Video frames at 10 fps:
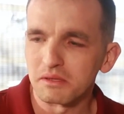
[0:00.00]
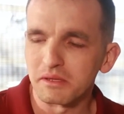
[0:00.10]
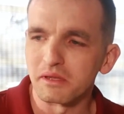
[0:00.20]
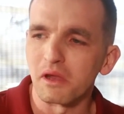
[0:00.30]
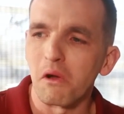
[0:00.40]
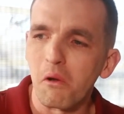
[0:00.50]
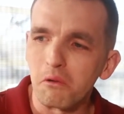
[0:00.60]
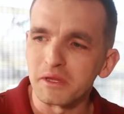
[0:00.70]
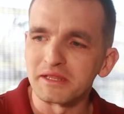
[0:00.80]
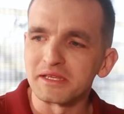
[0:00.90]

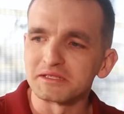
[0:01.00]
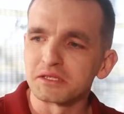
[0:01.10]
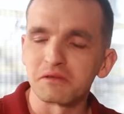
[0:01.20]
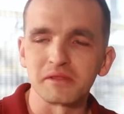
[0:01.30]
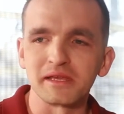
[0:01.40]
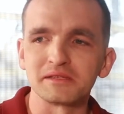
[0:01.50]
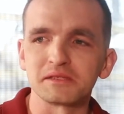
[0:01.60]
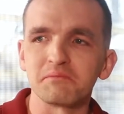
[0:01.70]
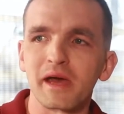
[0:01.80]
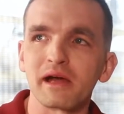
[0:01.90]
holding these two things
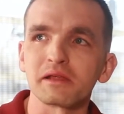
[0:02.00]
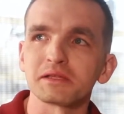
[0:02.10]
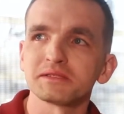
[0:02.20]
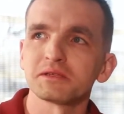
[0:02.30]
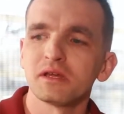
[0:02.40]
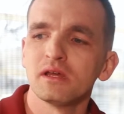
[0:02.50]
in balance.